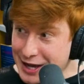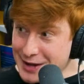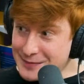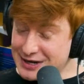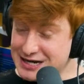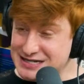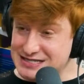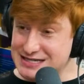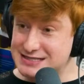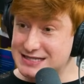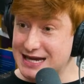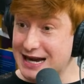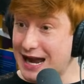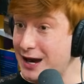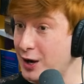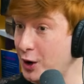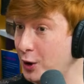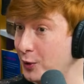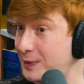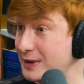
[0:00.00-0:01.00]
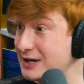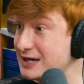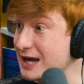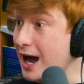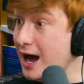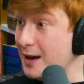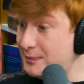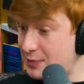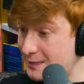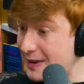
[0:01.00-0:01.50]
Because it's like, I opened
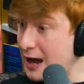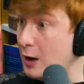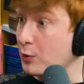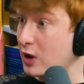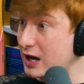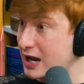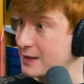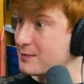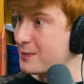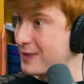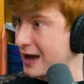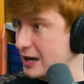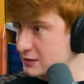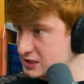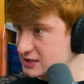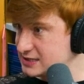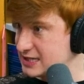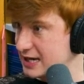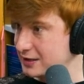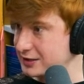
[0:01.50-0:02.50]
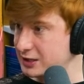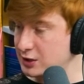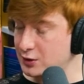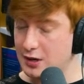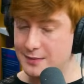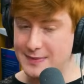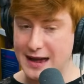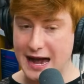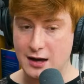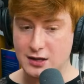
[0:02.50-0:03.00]
up about what I'm about to tell you
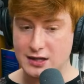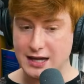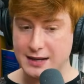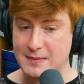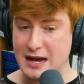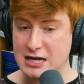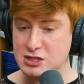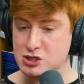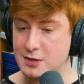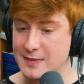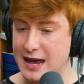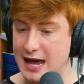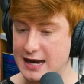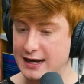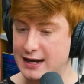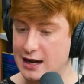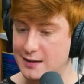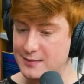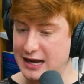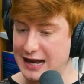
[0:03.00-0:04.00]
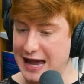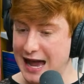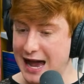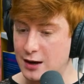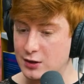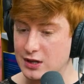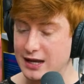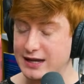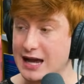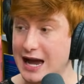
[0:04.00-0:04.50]
about, like, my traumatic coming
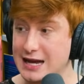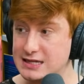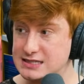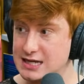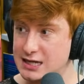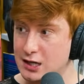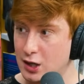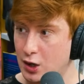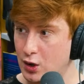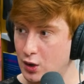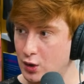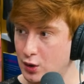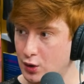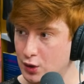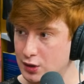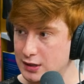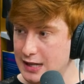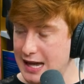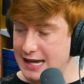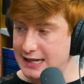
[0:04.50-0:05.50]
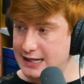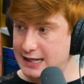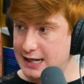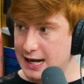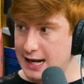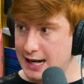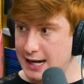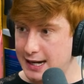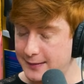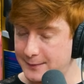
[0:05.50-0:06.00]
out. Like, I did a whole, like,
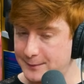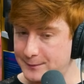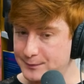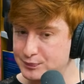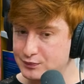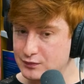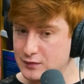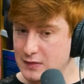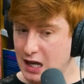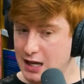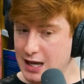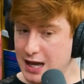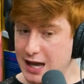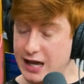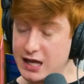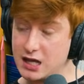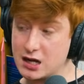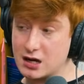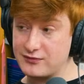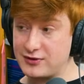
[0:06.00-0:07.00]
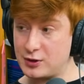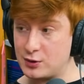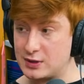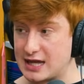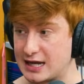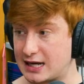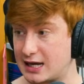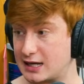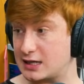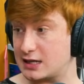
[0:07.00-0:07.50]
interview in
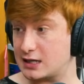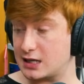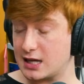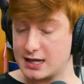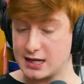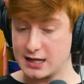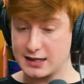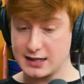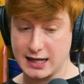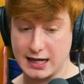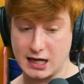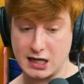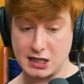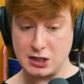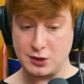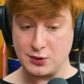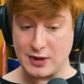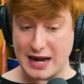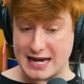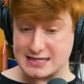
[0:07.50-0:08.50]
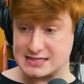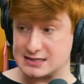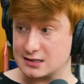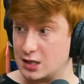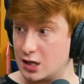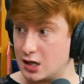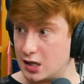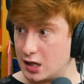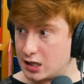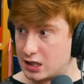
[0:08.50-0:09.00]
like a cute ass
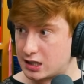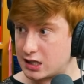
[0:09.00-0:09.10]
look,